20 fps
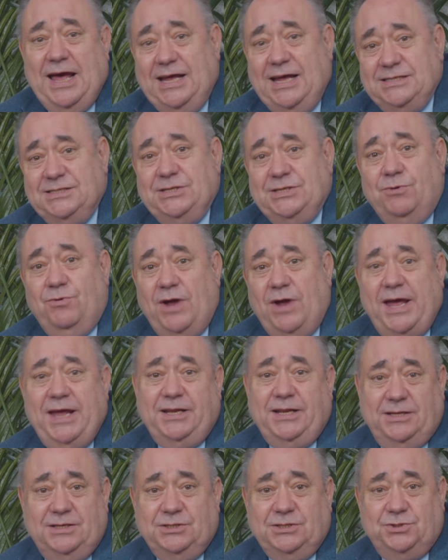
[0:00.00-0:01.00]
as the
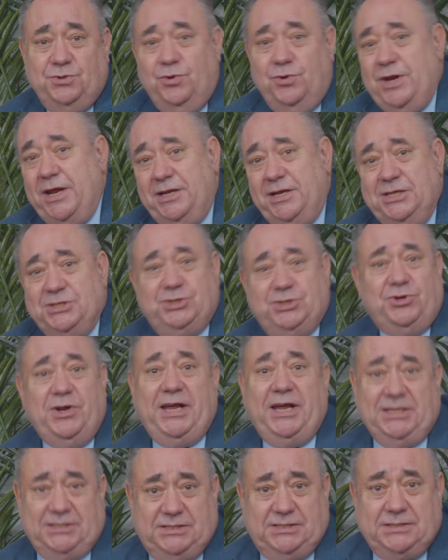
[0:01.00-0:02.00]
rioters who are in the
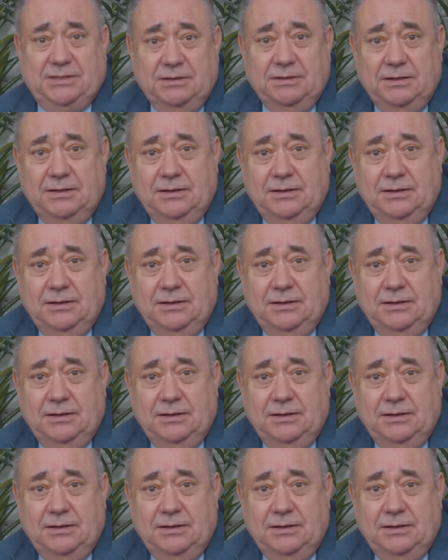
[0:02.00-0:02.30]
streets.